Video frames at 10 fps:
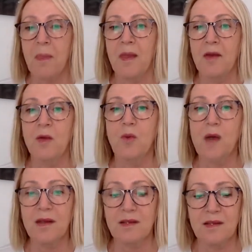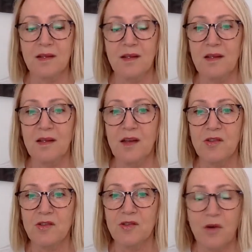an awakening in a
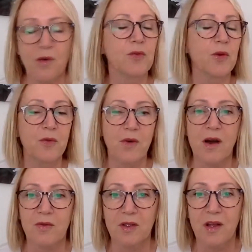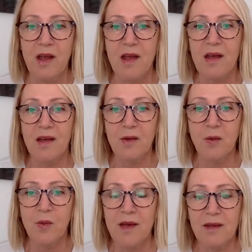ch- of revival, an
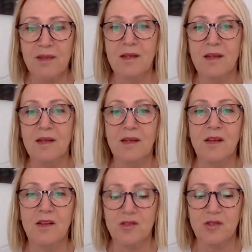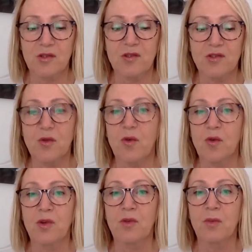awakening in a church
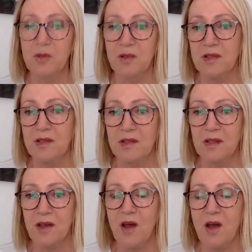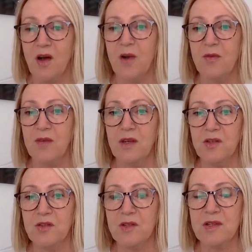or community of
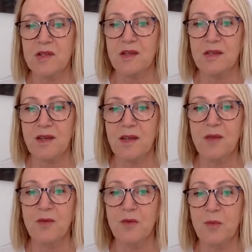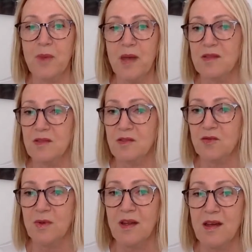interest and care for matters
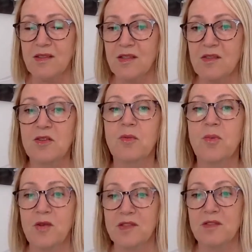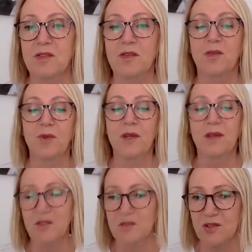relating to personal
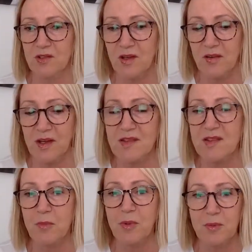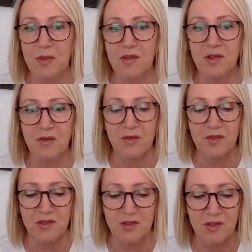religion. Now, that is the biblical
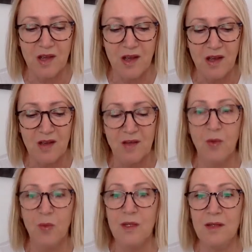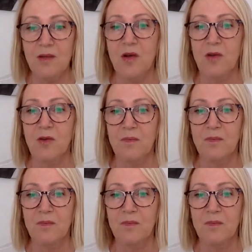definition. Now, we know